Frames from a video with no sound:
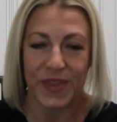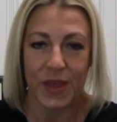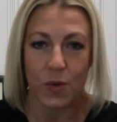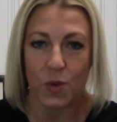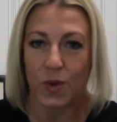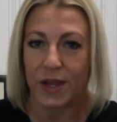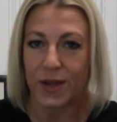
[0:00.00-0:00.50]

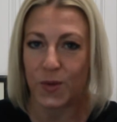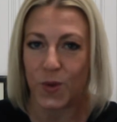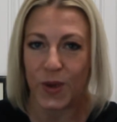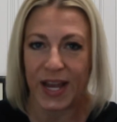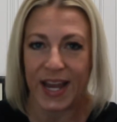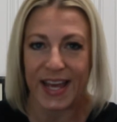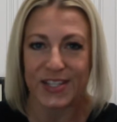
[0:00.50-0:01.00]
They're all at
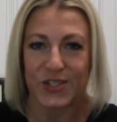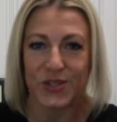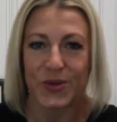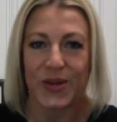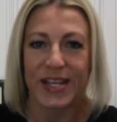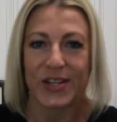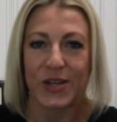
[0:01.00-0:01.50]

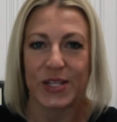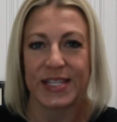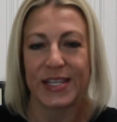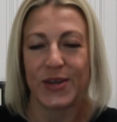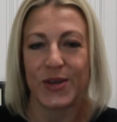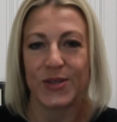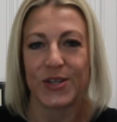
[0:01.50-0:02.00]

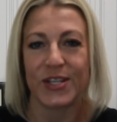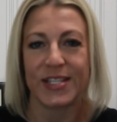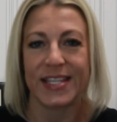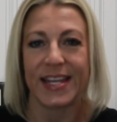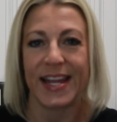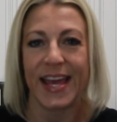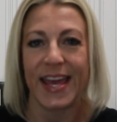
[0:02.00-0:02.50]

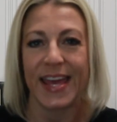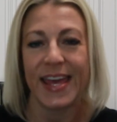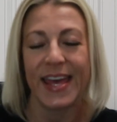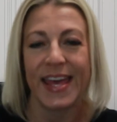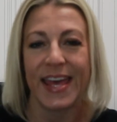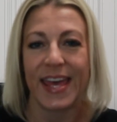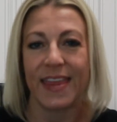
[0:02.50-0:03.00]

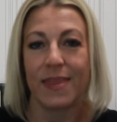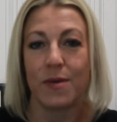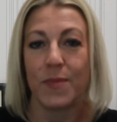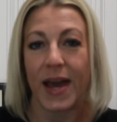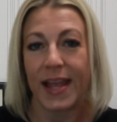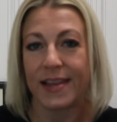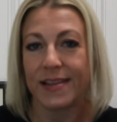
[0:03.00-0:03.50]
organisejoy.co.za in the
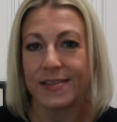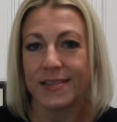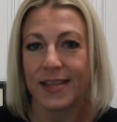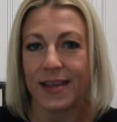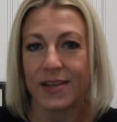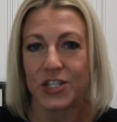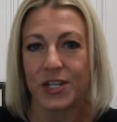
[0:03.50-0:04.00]
My List
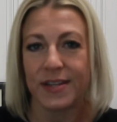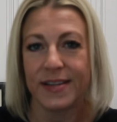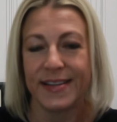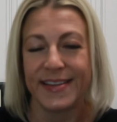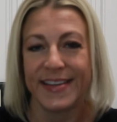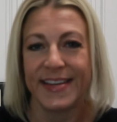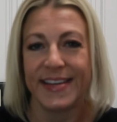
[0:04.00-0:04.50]
section.